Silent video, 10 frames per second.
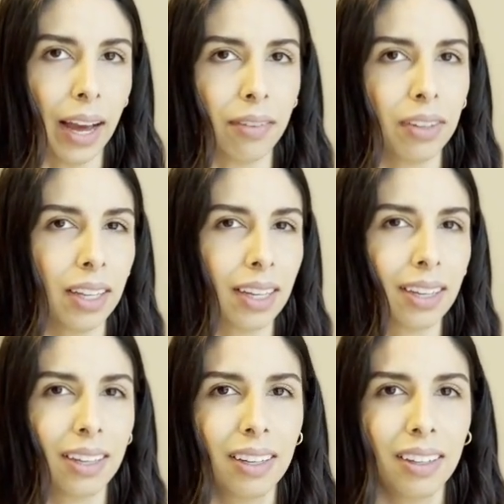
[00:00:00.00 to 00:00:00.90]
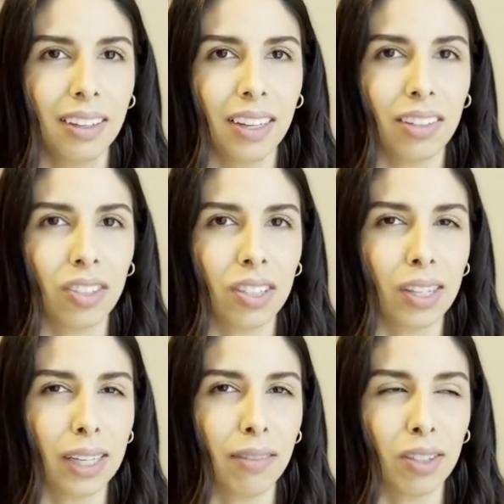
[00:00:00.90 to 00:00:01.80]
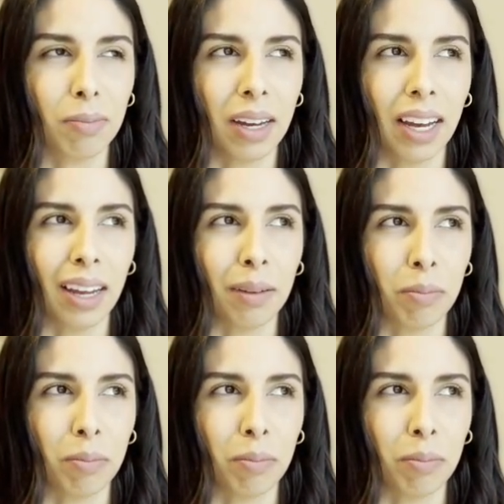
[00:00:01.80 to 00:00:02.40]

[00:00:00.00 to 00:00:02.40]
I feel like it just leaves my